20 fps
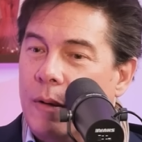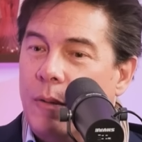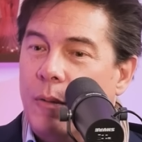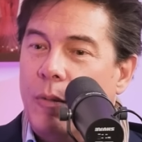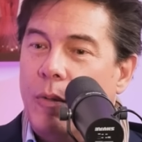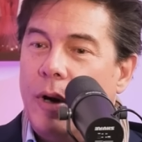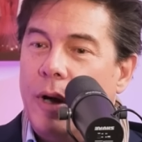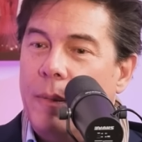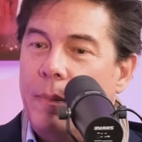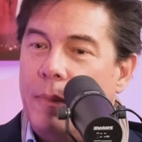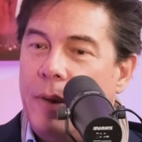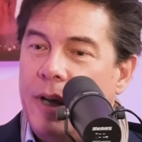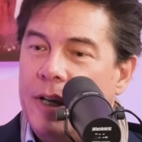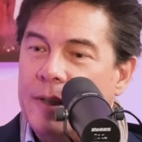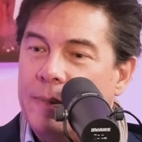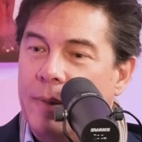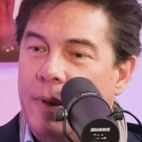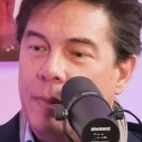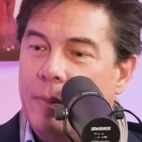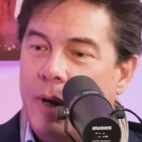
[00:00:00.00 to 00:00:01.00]
What
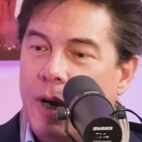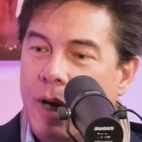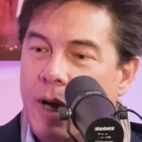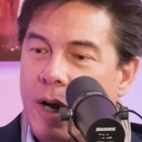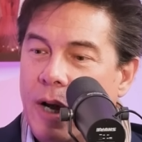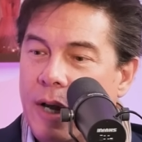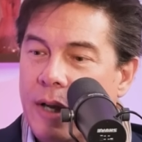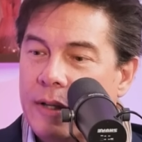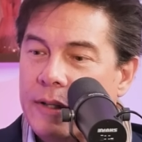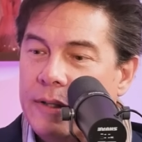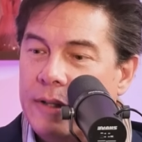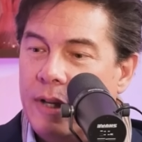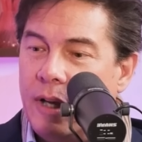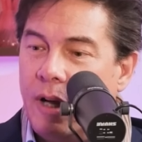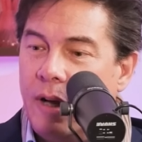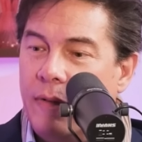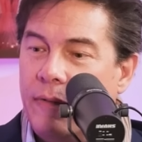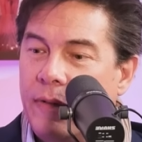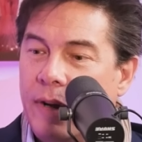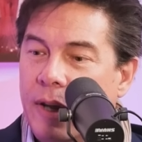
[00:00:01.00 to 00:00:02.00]
makes me my highest
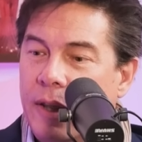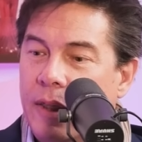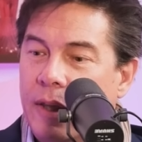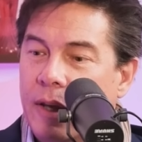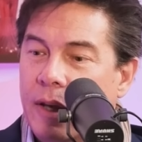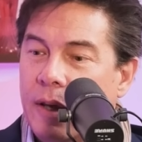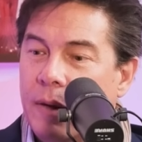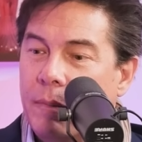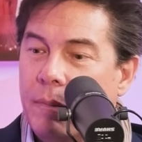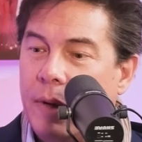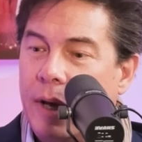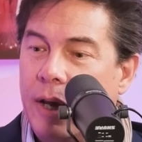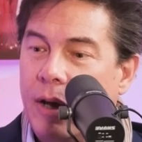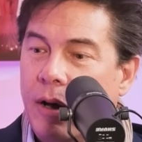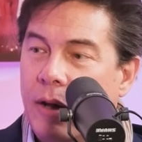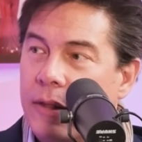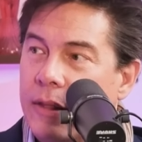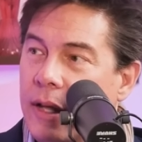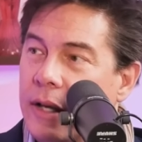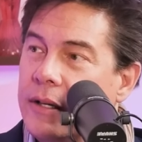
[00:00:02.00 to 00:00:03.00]
self? I think my
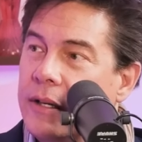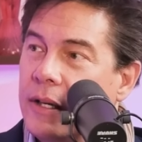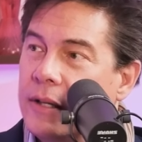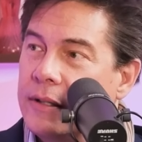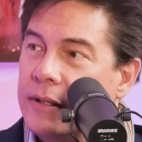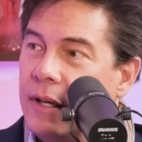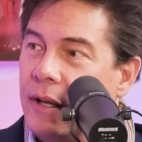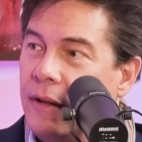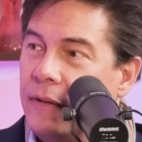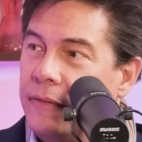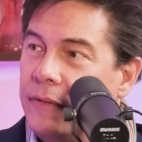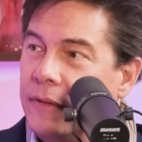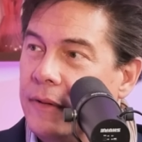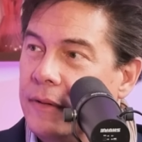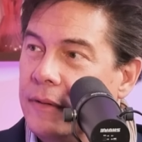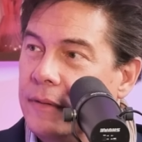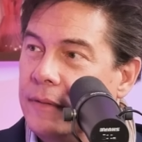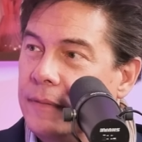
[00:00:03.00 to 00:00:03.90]
authentic self.